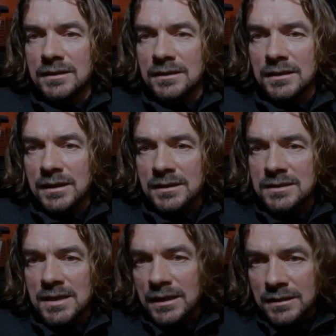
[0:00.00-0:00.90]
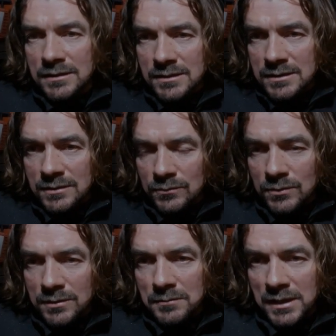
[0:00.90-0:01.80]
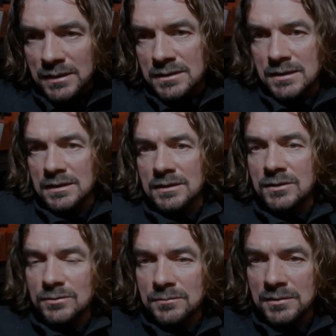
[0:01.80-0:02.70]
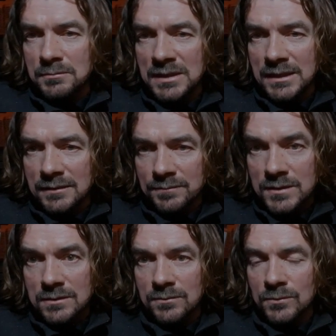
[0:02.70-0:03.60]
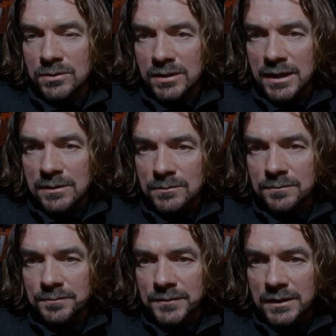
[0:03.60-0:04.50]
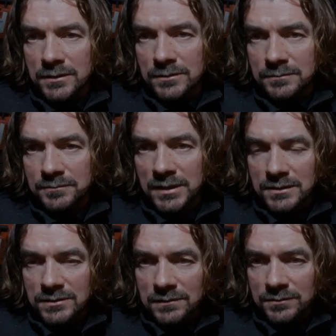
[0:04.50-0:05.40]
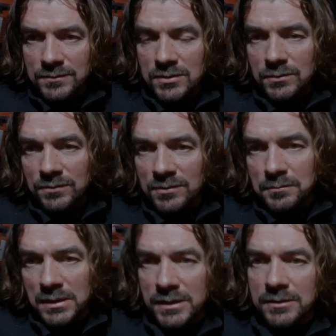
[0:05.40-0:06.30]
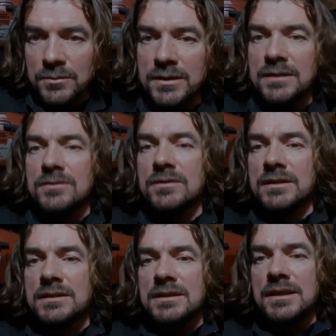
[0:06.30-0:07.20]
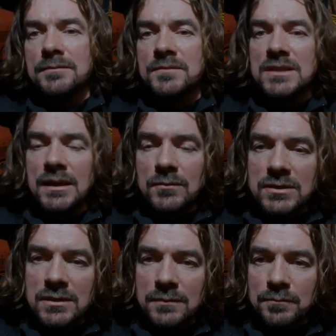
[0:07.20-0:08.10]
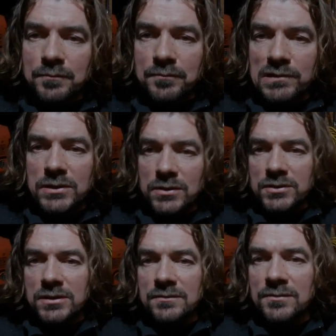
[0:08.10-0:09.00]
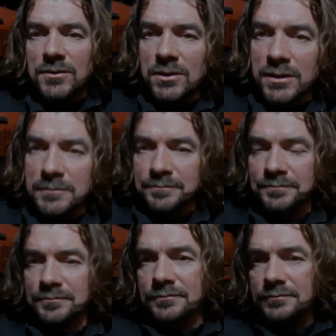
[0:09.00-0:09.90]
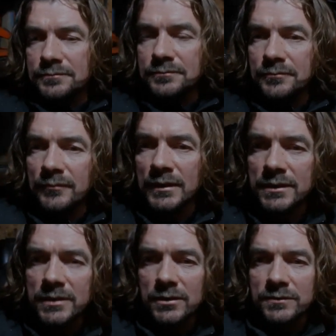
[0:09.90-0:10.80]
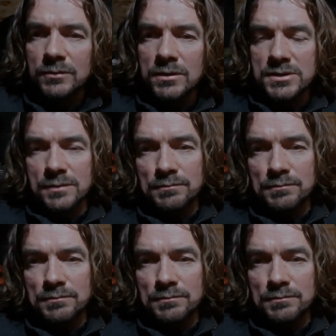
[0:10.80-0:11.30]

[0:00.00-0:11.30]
like seconds to what might take you a minute to work out, you know, because they're so familiar with it all the time. Same as the production faller. You know, if you watch a